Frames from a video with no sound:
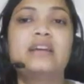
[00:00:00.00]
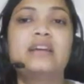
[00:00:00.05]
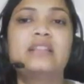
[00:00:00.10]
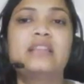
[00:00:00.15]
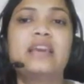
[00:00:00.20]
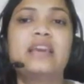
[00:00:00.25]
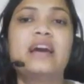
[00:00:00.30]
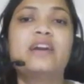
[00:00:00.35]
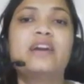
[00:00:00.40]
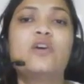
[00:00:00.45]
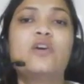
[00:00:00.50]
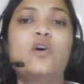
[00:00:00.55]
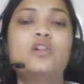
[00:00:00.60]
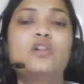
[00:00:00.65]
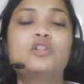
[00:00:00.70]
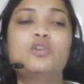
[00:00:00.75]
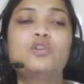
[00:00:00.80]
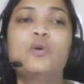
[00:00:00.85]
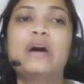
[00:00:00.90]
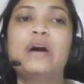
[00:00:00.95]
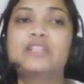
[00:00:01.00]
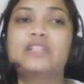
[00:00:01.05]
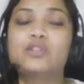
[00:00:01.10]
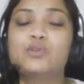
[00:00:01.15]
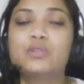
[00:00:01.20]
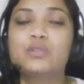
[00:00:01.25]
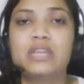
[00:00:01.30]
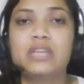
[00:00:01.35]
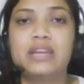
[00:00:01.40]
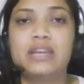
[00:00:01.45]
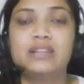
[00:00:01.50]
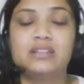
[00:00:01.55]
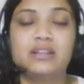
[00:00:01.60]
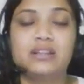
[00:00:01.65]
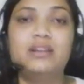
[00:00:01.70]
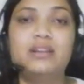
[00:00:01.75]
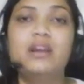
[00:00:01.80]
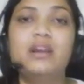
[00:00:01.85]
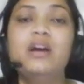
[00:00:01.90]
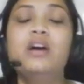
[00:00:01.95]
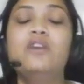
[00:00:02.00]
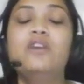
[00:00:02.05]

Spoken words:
they are also associated